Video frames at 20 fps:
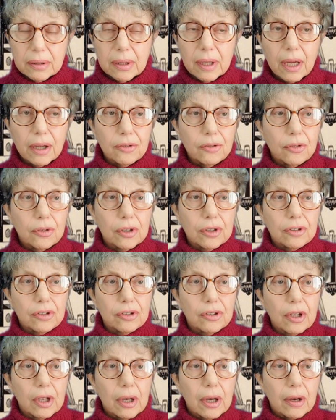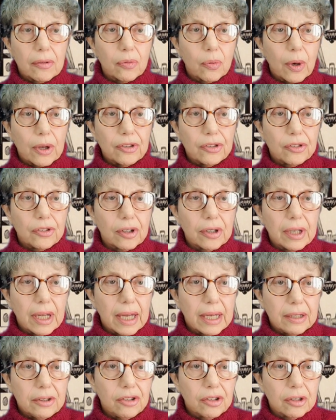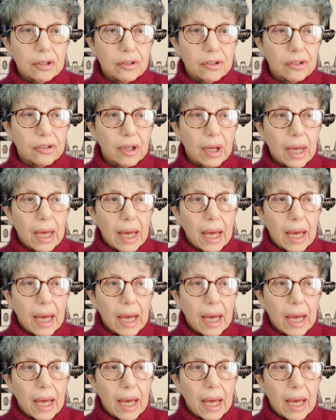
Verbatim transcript: hundreds of Western agents,